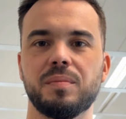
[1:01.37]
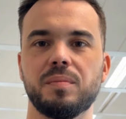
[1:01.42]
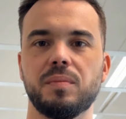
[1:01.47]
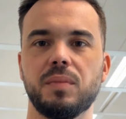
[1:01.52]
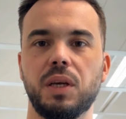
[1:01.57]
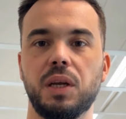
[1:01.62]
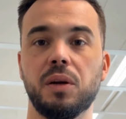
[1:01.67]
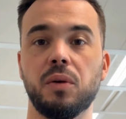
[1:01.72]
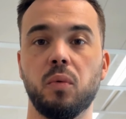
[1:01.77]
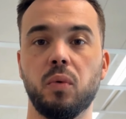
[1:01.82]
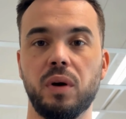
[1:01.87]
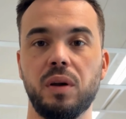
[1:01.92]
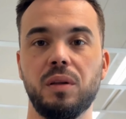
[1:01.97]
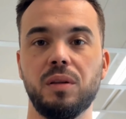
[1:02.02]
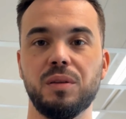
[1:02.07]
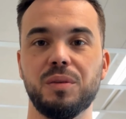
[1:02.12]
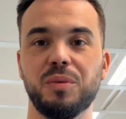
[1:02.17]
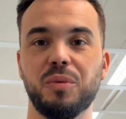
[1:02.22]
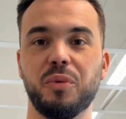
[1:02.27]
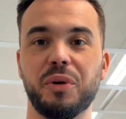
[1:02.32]
In a
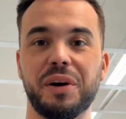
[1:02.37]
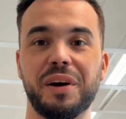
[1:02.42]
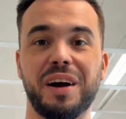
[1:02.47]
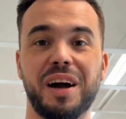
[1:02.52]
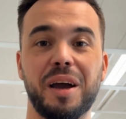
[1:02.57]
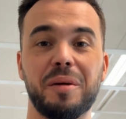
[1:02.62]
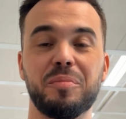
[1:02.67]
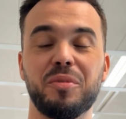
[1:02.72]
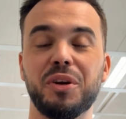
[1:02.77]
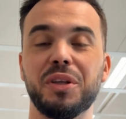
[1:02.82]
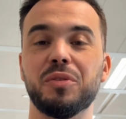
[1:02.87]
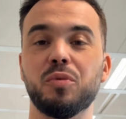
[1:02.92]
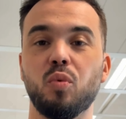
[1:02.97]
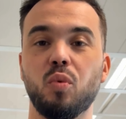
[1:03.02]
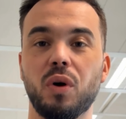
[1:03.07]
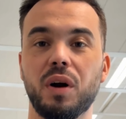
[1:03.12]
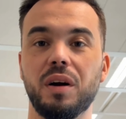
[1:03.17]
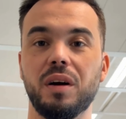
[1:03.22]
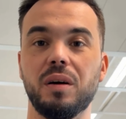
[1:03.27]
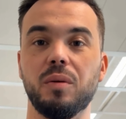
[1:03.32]
world where hybrid
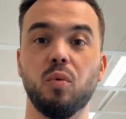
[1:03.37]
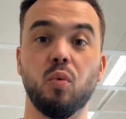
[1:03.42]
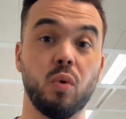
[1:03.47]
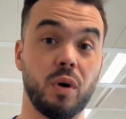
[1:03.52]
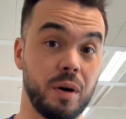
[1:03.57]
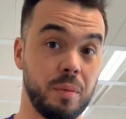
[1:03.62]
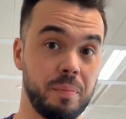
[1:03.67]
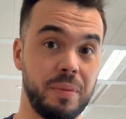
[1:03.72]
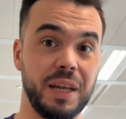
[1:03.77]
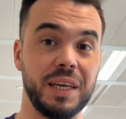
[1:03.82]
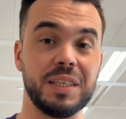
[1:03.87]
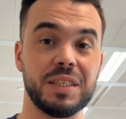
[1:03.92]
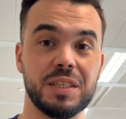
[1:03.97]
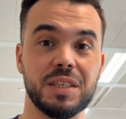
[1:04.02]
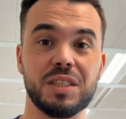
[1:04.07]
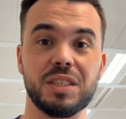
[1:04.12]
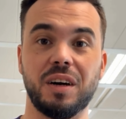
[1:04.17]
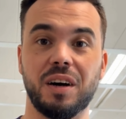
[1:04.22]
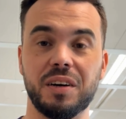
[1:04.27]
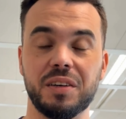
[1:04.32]

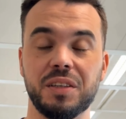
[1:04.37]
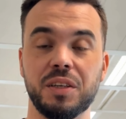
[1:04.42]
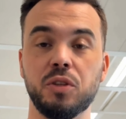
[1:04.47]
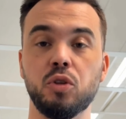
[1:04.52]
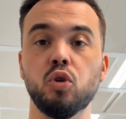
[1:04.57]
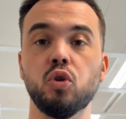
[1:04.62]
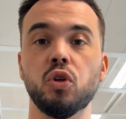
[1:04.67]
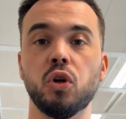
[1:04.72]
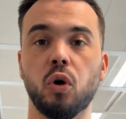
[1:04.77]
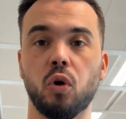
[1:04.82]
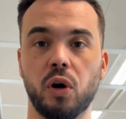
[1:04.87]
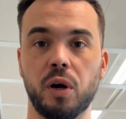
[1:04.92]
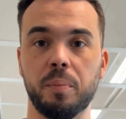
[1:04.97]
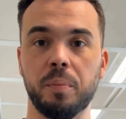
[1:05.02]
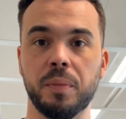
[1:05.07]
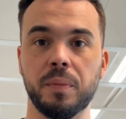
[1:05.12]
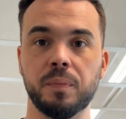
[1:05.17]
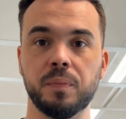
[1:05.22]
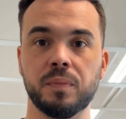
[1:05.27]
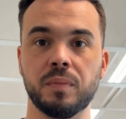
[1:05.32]
workplaces are the new norm,
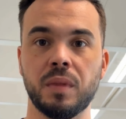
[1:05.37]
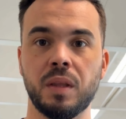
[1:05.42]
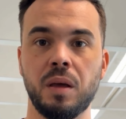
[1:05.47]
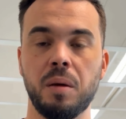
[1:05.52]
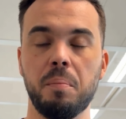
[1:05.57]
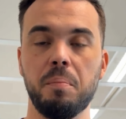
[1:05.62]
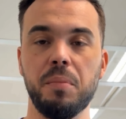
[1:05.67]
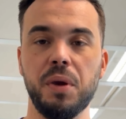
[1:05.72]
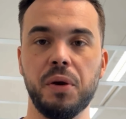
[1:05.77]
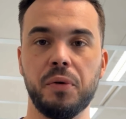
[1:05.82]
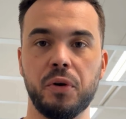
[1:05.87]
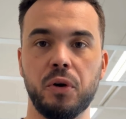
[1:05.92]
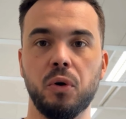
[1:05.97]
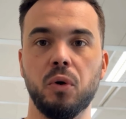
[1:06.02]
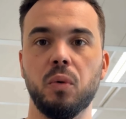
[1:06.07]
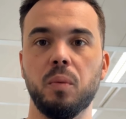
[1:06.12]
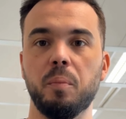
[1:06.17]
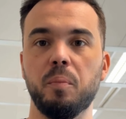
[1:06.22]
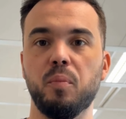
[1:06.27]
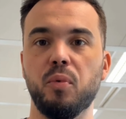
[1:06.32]

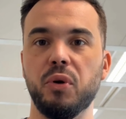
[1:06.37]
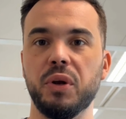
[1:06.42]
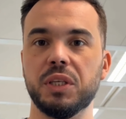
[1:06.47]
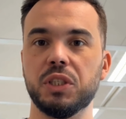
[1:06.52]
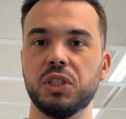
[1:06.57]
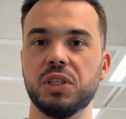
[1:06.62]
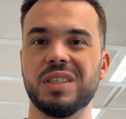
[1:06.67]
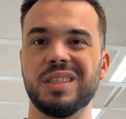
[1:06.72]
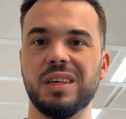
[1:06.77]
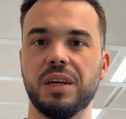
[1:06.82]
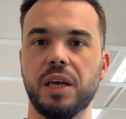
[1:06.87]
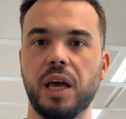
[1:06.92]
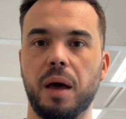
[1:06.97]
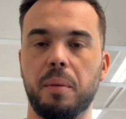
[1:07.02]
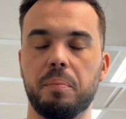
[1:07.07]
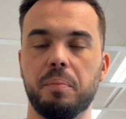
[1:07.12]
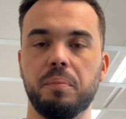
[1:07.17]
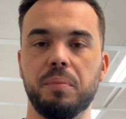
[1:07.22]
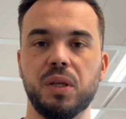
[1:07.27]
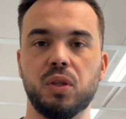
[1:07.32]
Miro bridges the gap
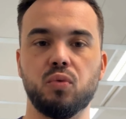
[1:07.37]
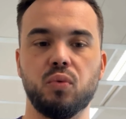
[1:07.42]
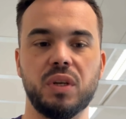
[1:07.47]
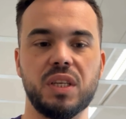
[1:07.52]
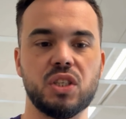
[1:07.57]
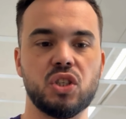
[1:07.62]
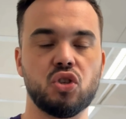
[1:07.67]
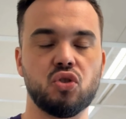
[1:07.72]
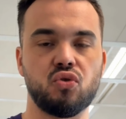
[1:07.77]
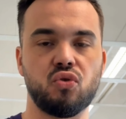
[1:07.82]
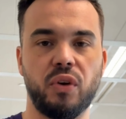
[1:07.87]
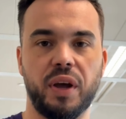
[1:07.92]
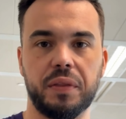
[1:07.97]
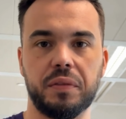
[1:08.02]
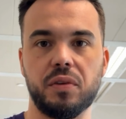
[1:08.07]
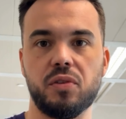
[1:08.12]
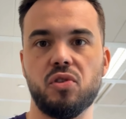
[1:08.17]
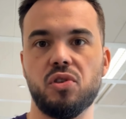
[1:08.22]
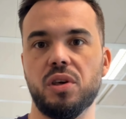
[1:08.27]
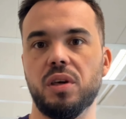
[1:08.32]
between
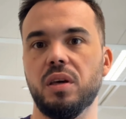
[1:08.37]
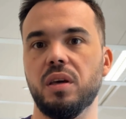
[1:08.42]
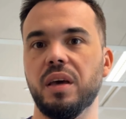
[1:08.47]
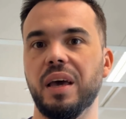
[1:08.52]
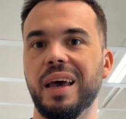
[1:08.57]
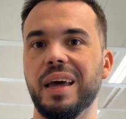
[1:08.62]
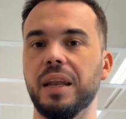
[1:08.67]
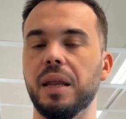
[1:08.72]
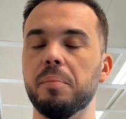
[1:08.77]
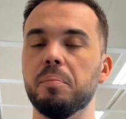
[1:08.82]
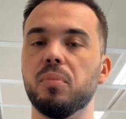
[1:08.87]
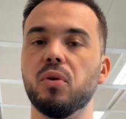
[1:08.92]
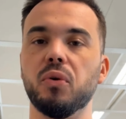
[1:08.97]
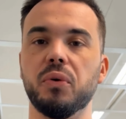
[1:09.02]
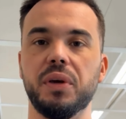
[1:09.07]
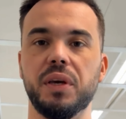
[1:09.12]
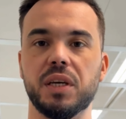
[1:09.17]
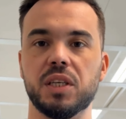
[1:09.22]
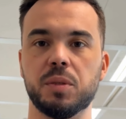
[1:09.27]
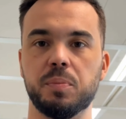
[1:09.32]
strategy and
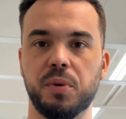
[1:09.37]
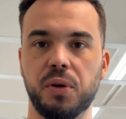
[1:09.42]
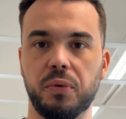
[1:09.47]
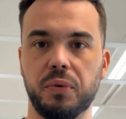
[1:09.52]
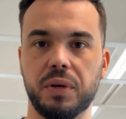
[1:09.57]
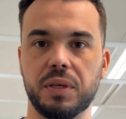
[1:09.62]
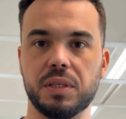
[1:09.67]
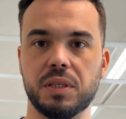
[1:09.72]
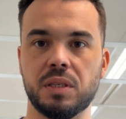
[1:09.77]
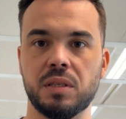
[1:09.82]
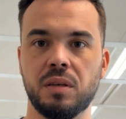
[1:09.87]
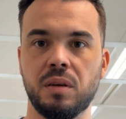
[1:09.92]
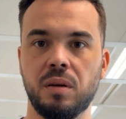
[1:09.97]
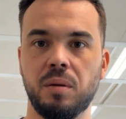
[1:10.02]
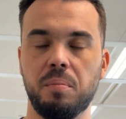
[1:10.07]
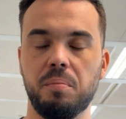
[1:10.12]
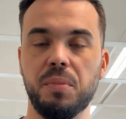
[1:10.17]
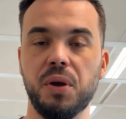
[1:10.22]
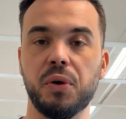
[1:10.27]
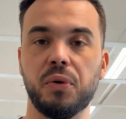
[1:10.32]
employee experience.
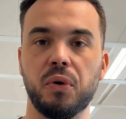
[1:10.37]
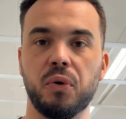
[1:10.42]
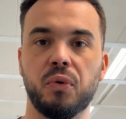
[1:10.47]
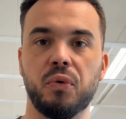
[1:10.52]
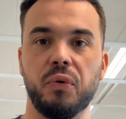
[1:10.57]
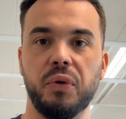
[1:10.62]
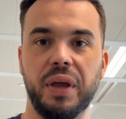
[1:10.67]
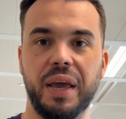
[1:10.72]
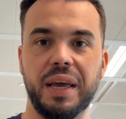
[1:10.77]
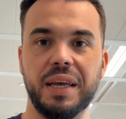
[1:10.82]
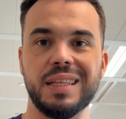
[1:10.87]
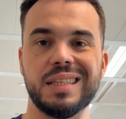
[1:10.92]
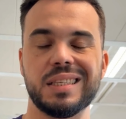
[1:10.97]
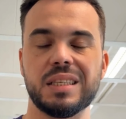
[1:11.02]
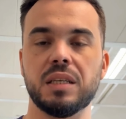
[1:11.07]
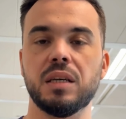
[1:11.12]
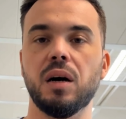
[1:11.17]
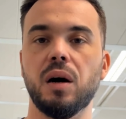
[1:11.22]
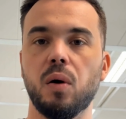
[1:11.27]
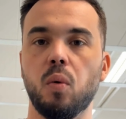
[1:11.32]
Miro creates
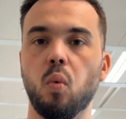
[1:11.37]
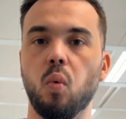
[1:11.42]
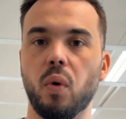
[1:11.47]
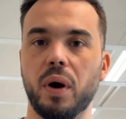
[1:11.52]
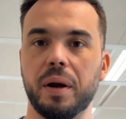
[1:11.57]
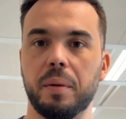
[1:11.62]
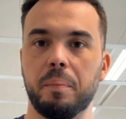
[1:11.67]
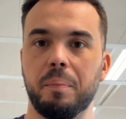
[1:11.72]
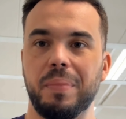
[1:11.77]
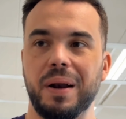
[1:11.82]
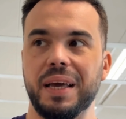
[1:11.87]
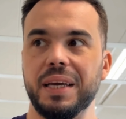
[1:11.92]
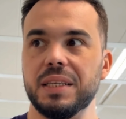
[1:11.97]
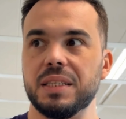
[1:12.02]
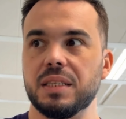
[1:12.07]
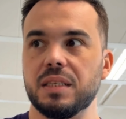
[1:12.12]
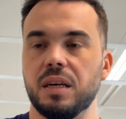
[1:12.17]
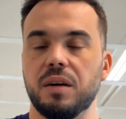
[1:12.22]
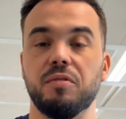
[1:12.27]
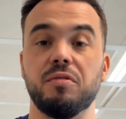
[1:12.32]
a
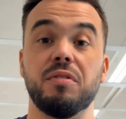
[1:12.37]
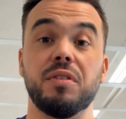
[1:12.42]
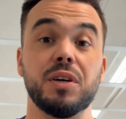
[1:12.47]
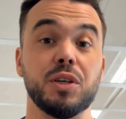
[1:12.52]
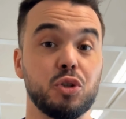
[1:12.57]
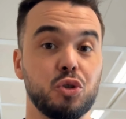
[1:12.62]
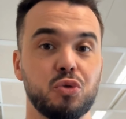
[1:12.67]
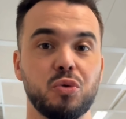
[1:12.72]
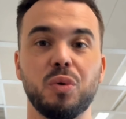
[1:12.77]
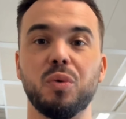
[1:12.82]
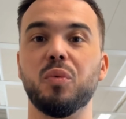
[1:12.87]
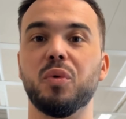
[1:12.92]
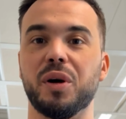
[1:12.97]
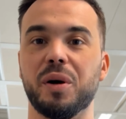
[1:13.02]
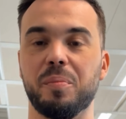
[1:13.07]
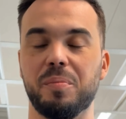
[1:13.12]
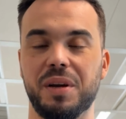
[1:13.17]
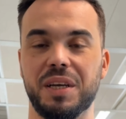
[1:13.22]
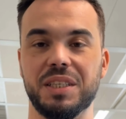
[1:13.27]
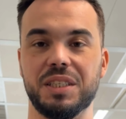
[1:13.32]
workplace, a virtual
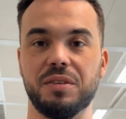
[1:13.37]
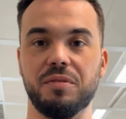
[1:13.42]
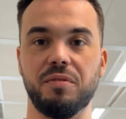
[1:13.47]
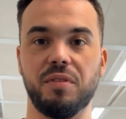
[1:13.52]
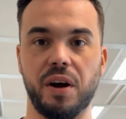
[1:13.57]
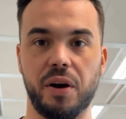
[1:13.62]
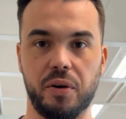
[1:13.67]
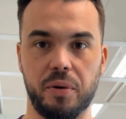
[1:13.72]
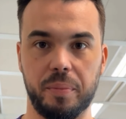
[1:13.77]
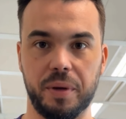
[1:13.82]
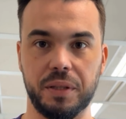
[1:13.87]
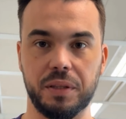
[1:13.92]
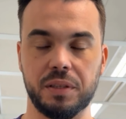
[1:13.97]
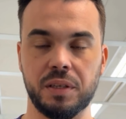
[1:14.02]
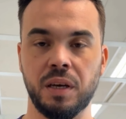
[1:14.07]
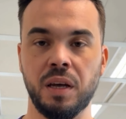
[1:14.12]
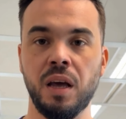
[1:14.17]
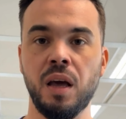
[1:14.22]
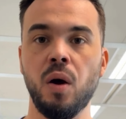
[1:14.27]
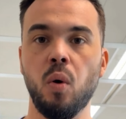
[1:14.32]
workplace environment
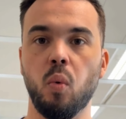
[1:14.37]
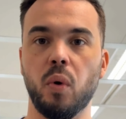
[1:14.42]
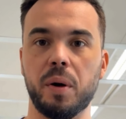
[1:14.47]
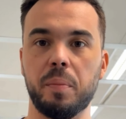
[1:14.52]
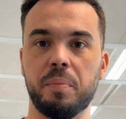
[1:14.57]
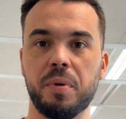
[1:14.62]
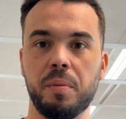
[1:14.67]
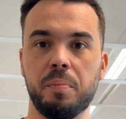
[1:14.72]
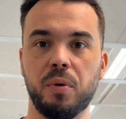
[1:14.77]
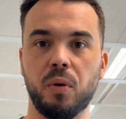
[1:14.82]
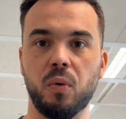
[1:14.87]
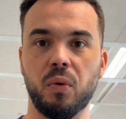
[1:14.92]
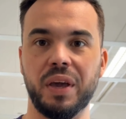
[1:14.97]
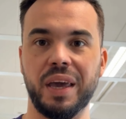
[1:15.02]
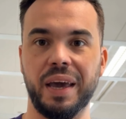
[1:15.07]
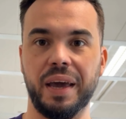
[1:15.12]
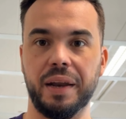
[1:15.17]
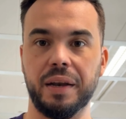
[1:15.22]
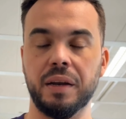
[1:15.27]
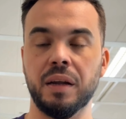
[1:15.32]
where people
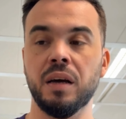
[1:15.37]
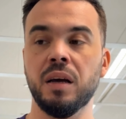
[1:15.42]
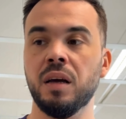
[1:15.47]
can